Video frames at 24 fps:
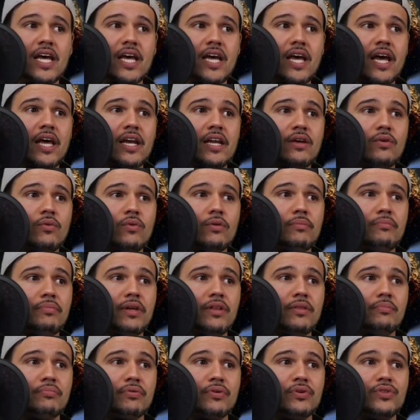And it would be
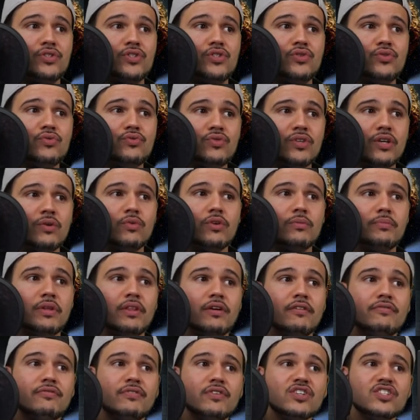
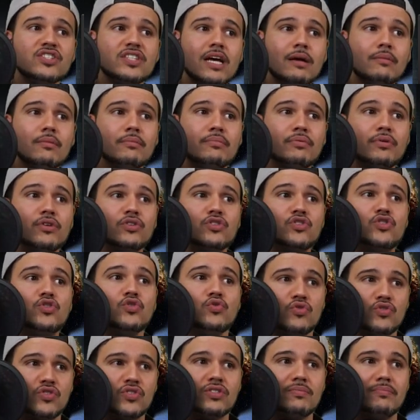the first album
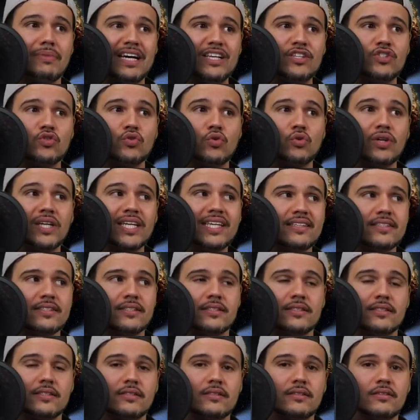produced by
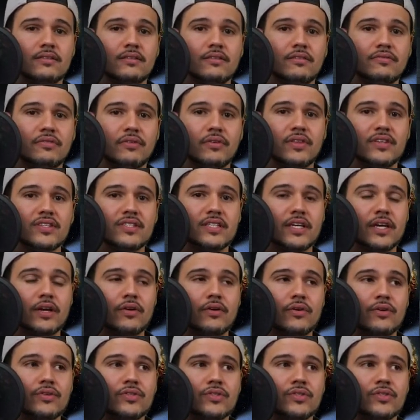Solis for the singer.